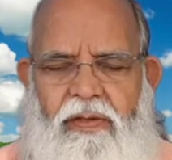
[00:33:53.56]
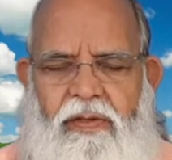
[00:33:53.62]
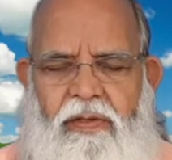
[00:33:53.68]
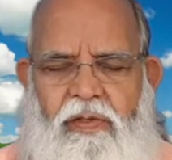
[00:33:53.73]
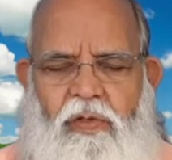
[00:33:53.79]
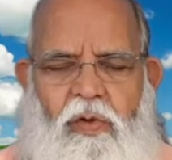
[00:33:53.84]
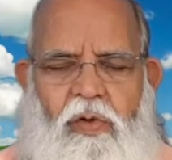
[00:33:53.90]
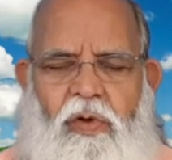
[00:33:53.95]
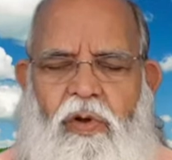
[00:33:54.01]

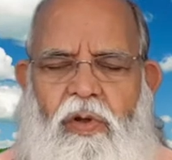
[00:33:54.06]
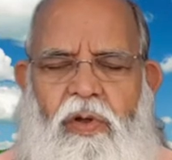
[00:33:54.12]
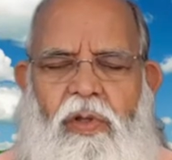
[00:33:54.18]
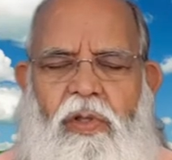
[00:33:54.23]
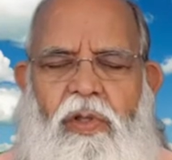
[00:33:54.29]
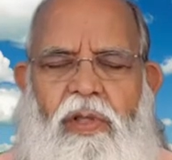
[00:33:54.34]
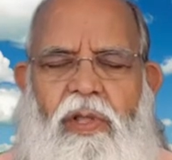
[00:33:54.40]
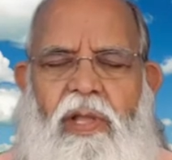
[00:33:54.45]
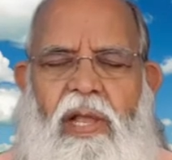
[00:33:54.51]
So,
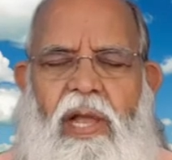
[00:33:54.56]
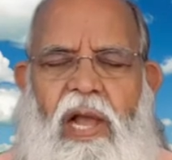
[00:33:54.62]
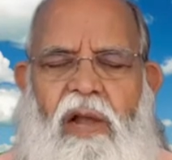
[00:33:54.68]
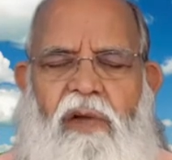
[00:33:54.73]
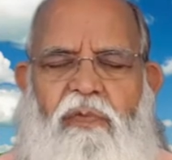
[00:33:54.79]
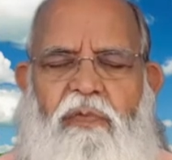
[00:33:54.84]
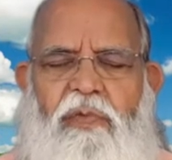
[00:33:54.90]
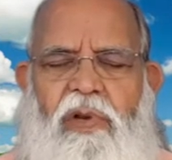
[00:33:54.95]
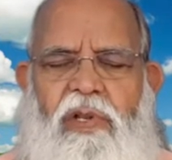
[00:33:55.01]

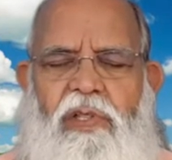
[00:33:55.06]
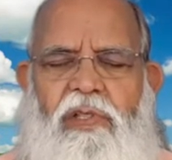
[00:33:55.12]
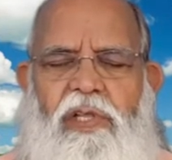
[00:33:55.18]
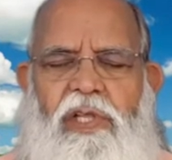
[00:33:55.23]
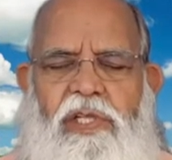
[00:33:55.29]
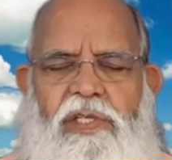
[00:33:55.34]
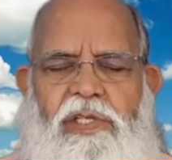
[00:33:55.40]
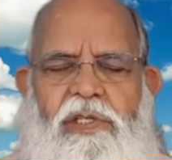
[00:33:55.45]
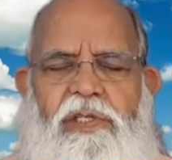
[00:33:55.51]
after
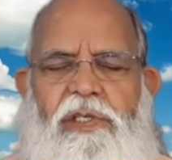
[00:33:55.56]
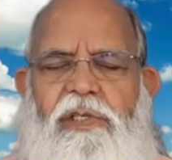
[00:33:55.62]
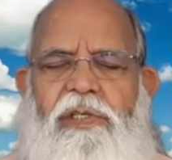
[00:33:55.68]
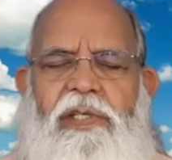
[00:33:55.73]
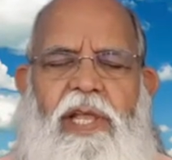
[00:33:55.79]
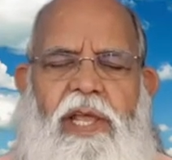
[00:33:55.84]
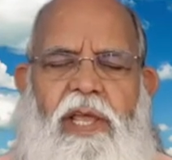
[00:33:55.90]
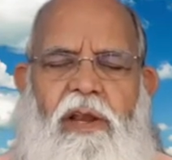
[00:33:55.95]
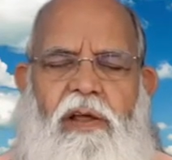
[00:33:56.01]
this
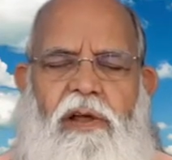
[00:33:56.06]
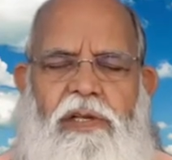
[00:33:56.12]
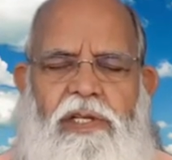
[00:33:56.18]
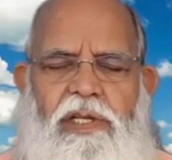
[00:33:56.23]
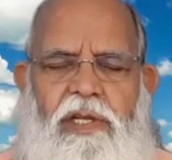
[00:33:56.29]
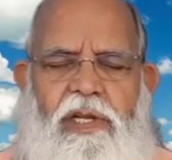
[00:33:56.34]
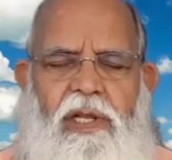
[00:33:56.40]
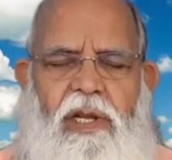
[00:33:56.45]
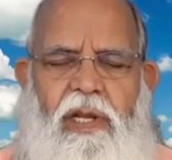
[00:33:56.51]

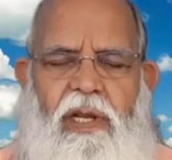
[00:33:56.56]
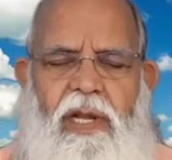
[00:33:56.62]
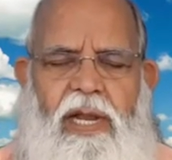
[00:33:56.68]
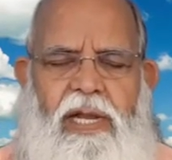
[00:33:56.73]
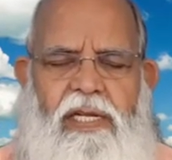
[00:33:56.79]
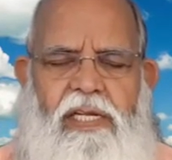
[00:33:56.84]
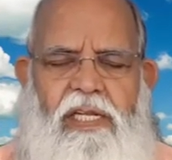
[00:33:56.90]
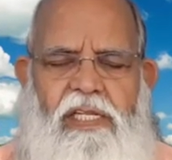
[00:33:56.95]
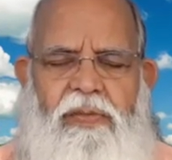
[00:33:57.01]
psychological
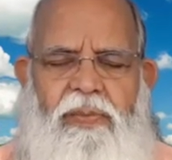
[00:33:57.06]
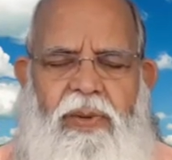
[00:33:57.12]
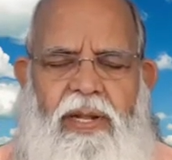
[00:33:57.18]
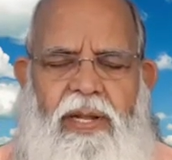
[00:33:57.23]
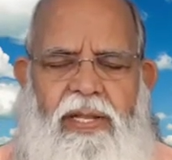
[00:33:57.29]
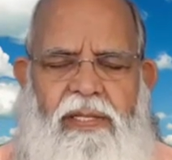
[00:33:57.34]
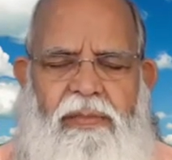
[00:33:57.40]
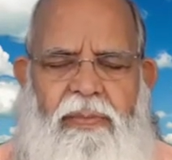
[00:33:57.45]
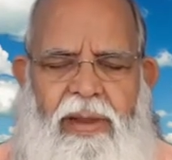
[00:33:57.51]
adjustment
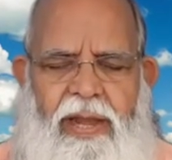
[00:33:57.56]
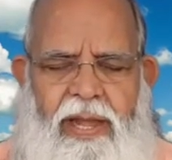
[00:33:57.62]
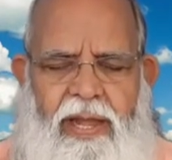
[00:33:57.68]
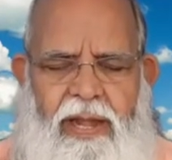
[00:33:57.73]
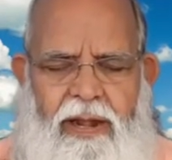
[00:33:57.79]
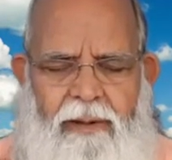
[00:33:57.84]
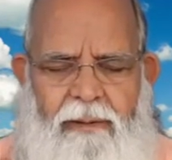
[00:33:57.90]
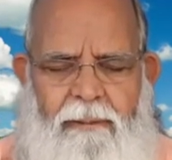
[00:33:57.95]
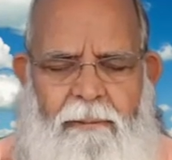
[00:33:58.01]
is made,